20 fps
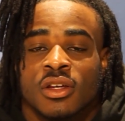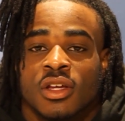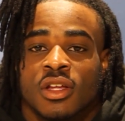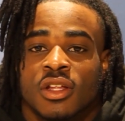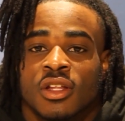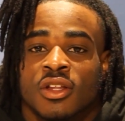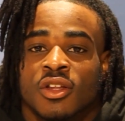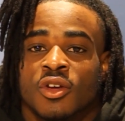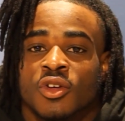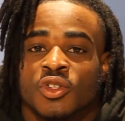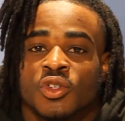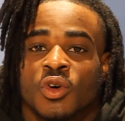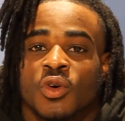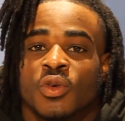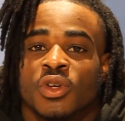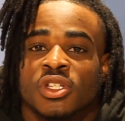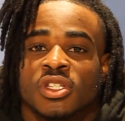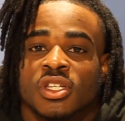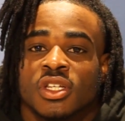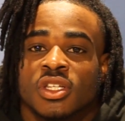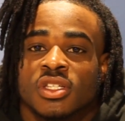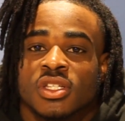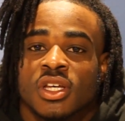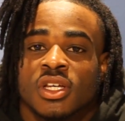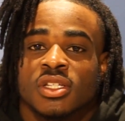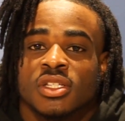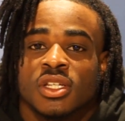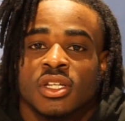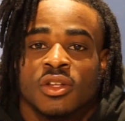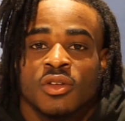And there's always
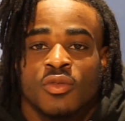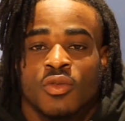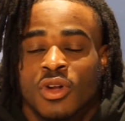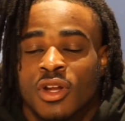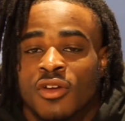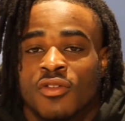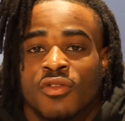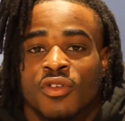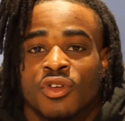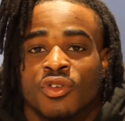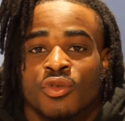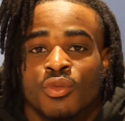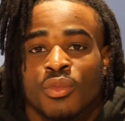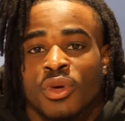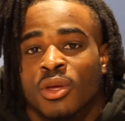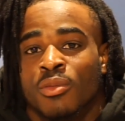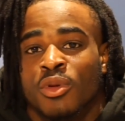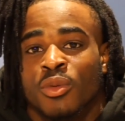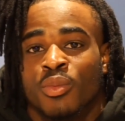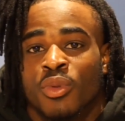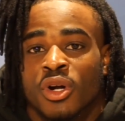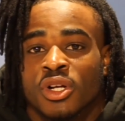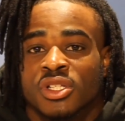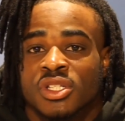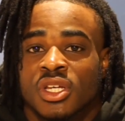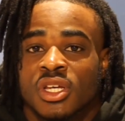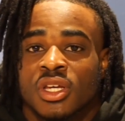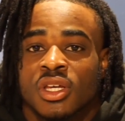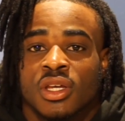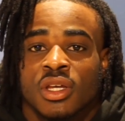success in whatever you may be
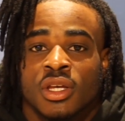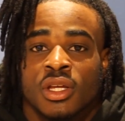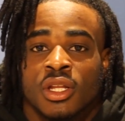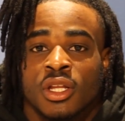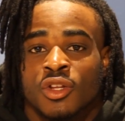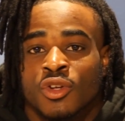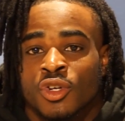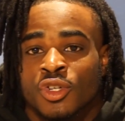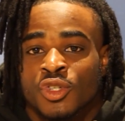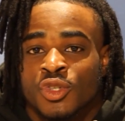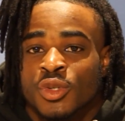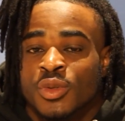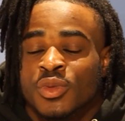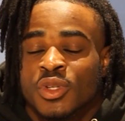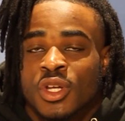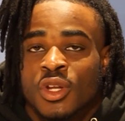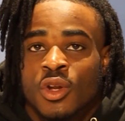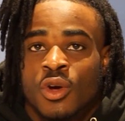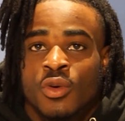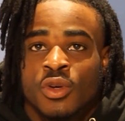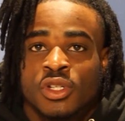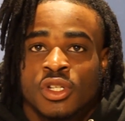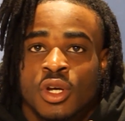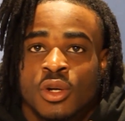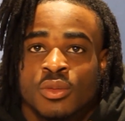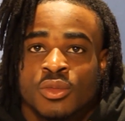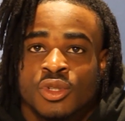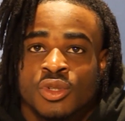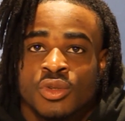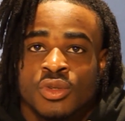partaking in, and your dreams can always
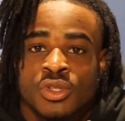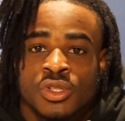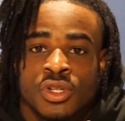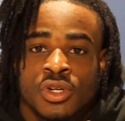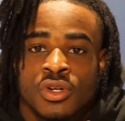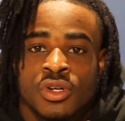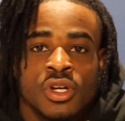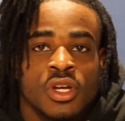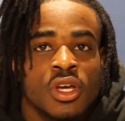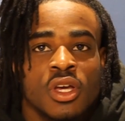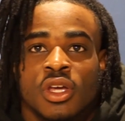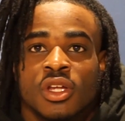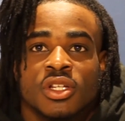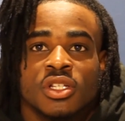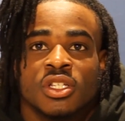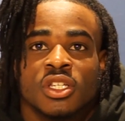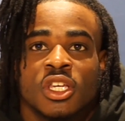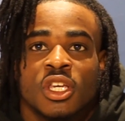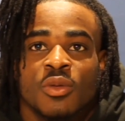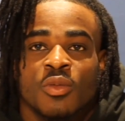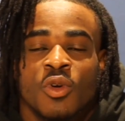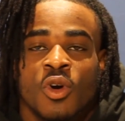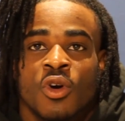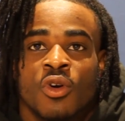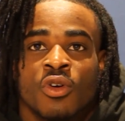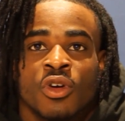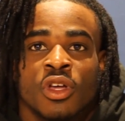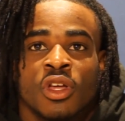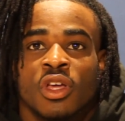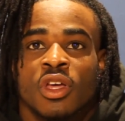come true. So just keep
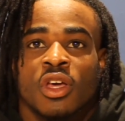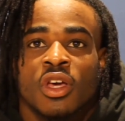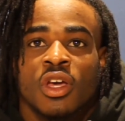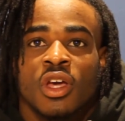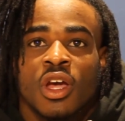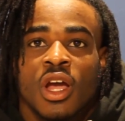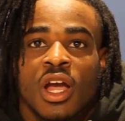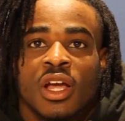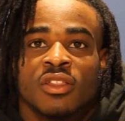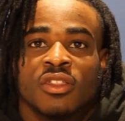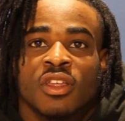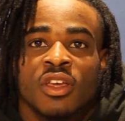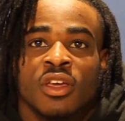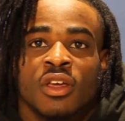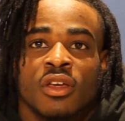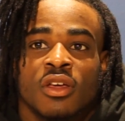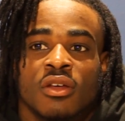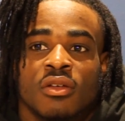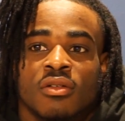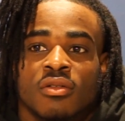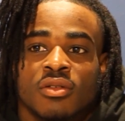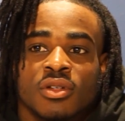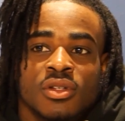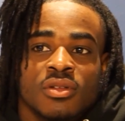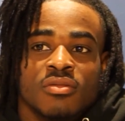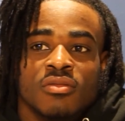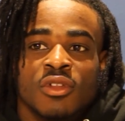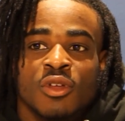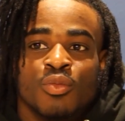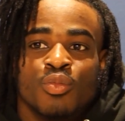going. I think
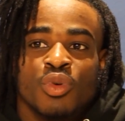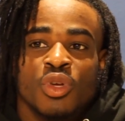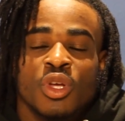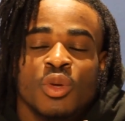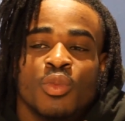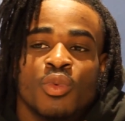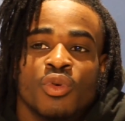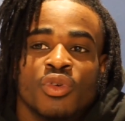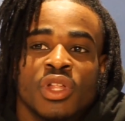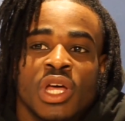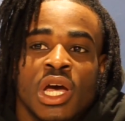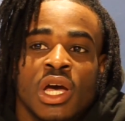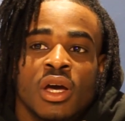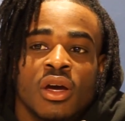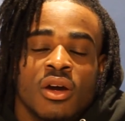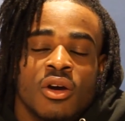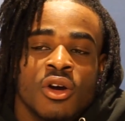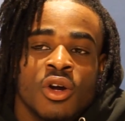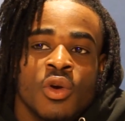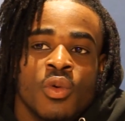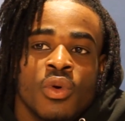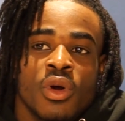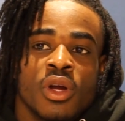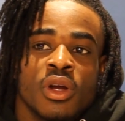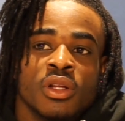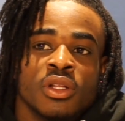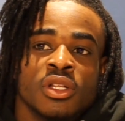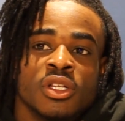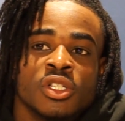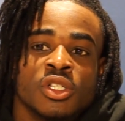the people that are
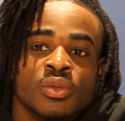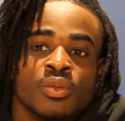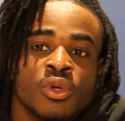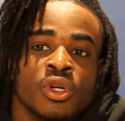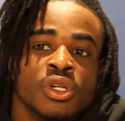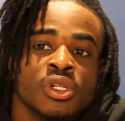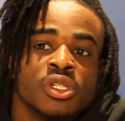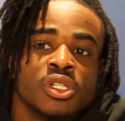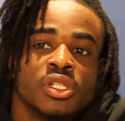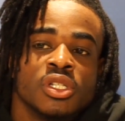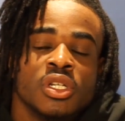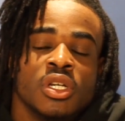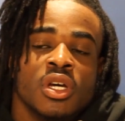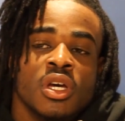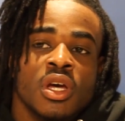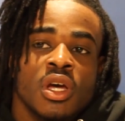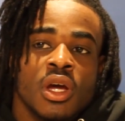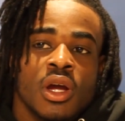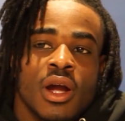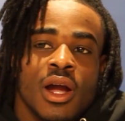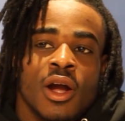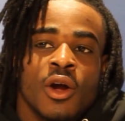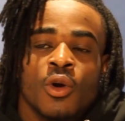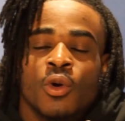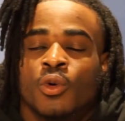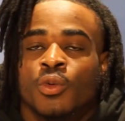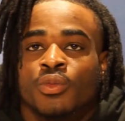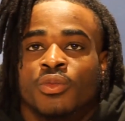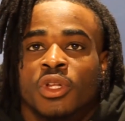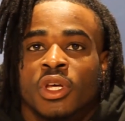wearing this merch, I
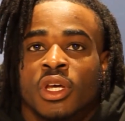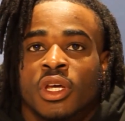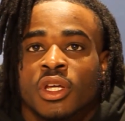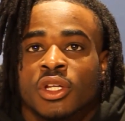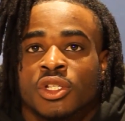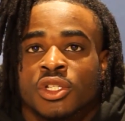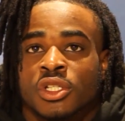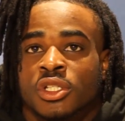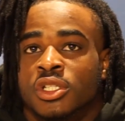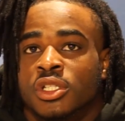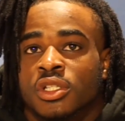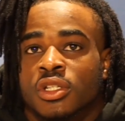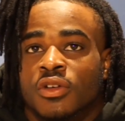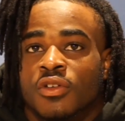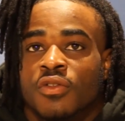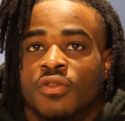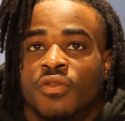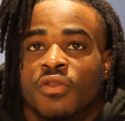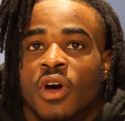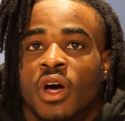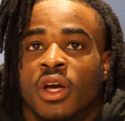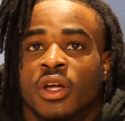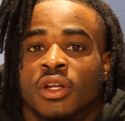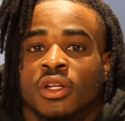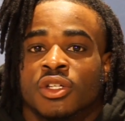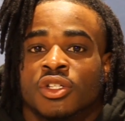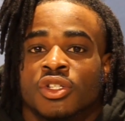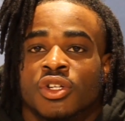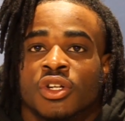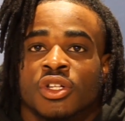hope they can just
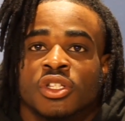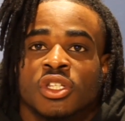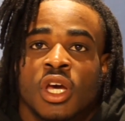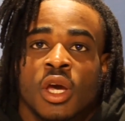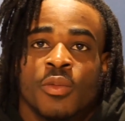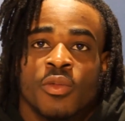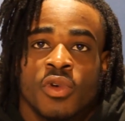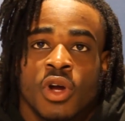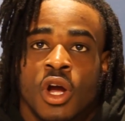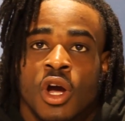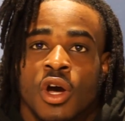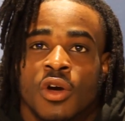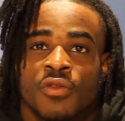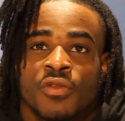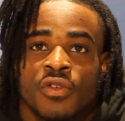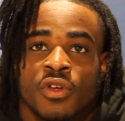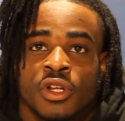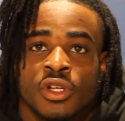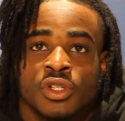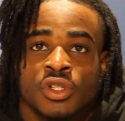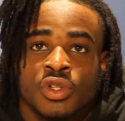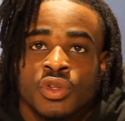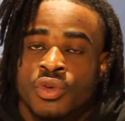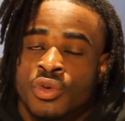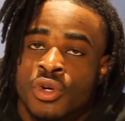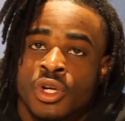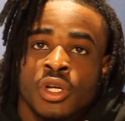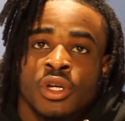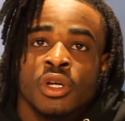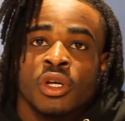find a certain type of confidence
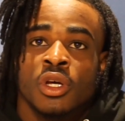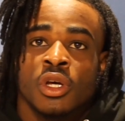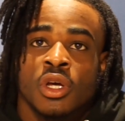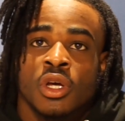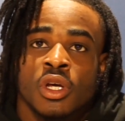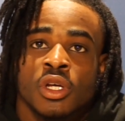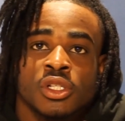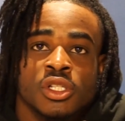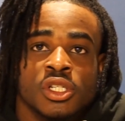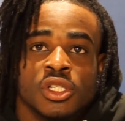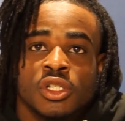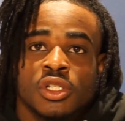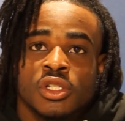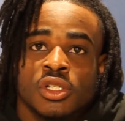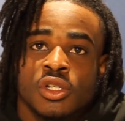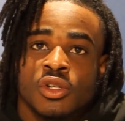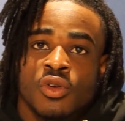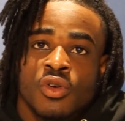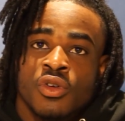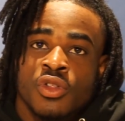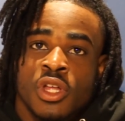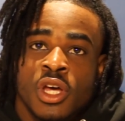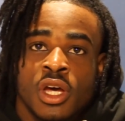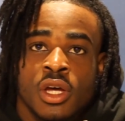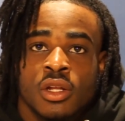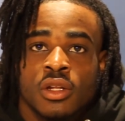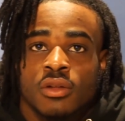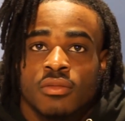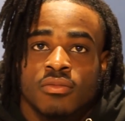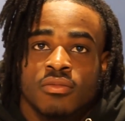through it, just to know
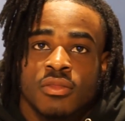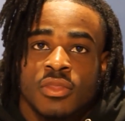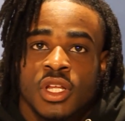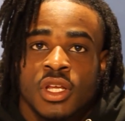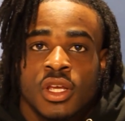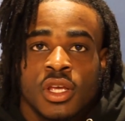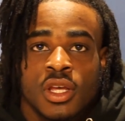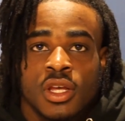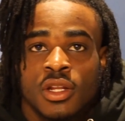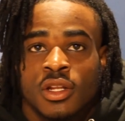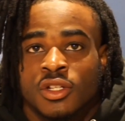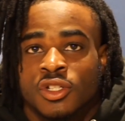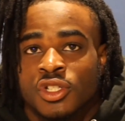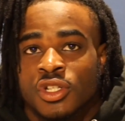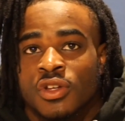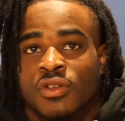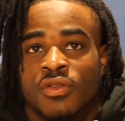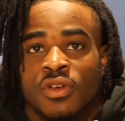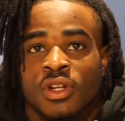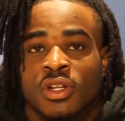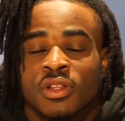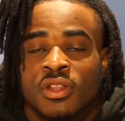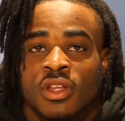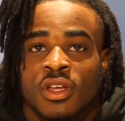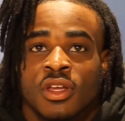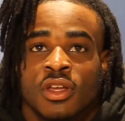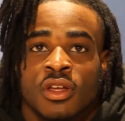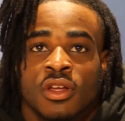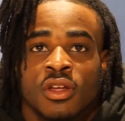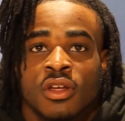that they can achieve
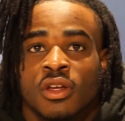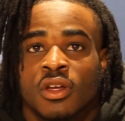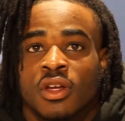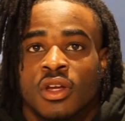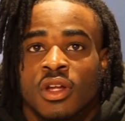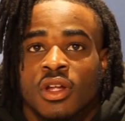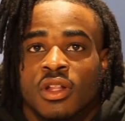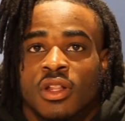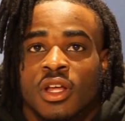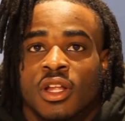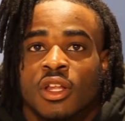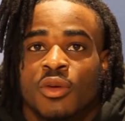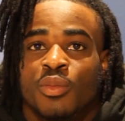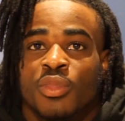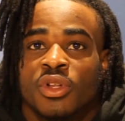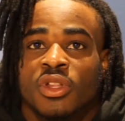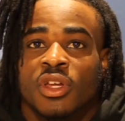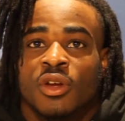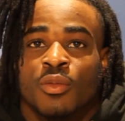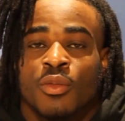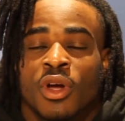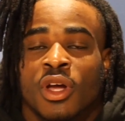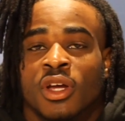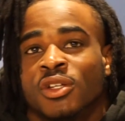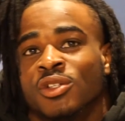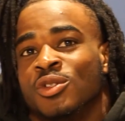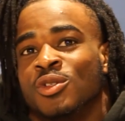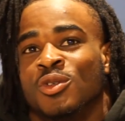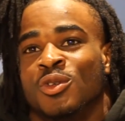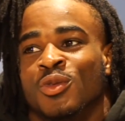anything that they put their
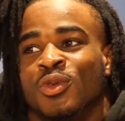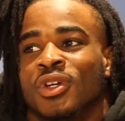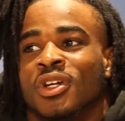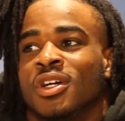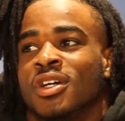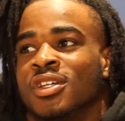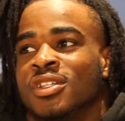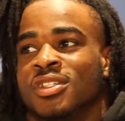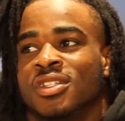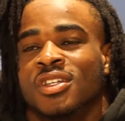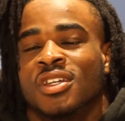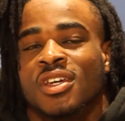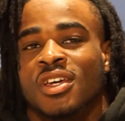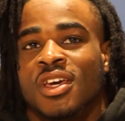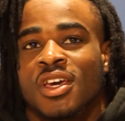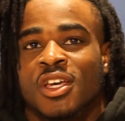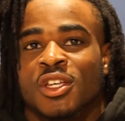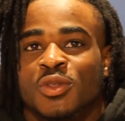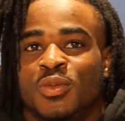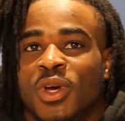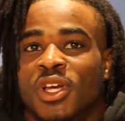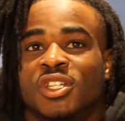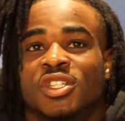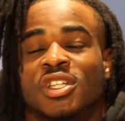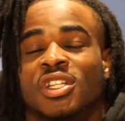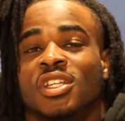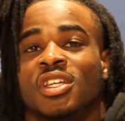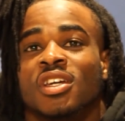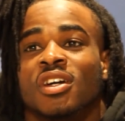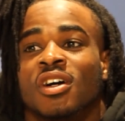minds to. Because,
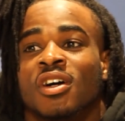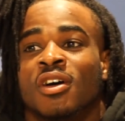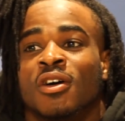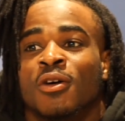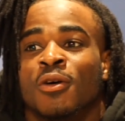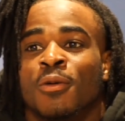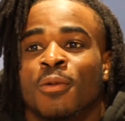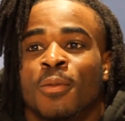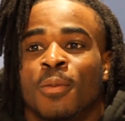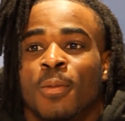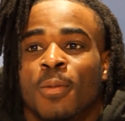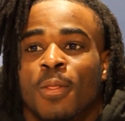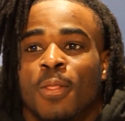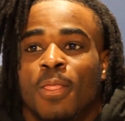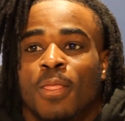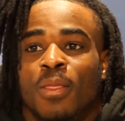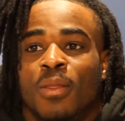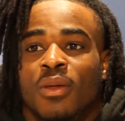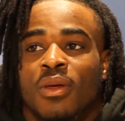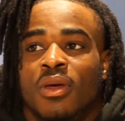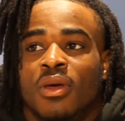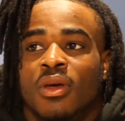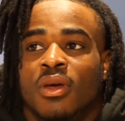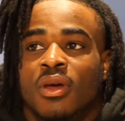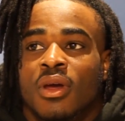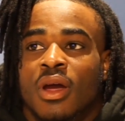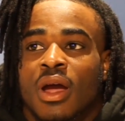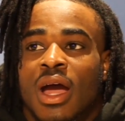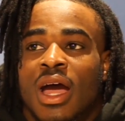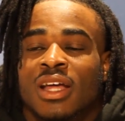especially, um,
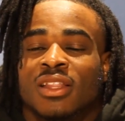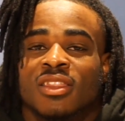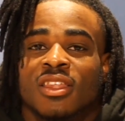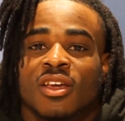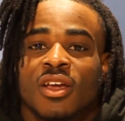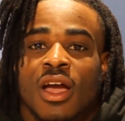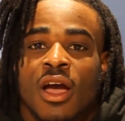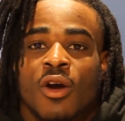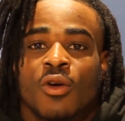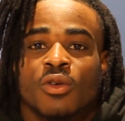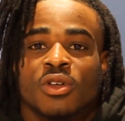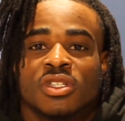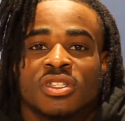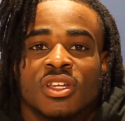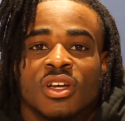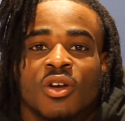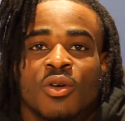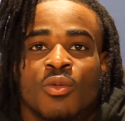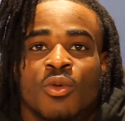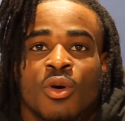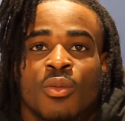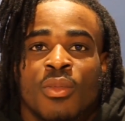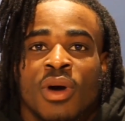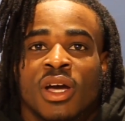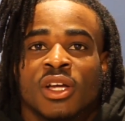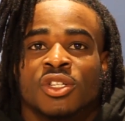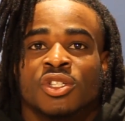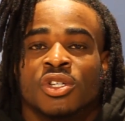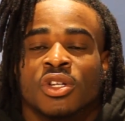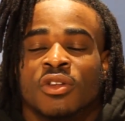I think I always think about
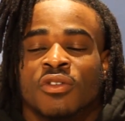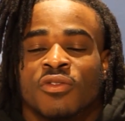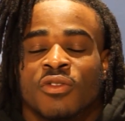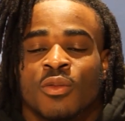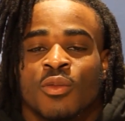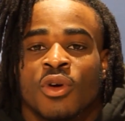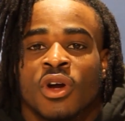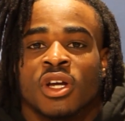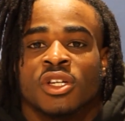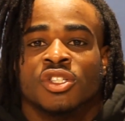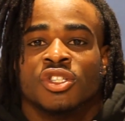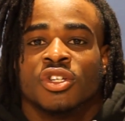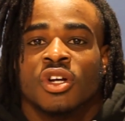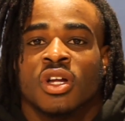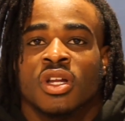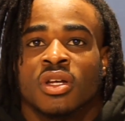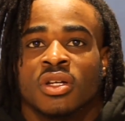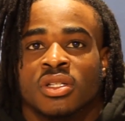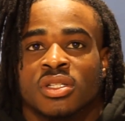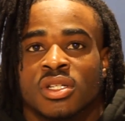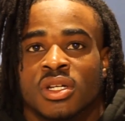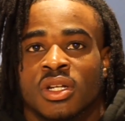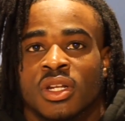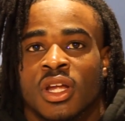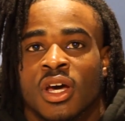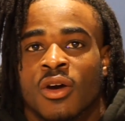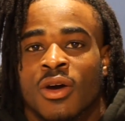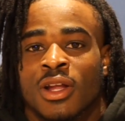my journey from where I started until now.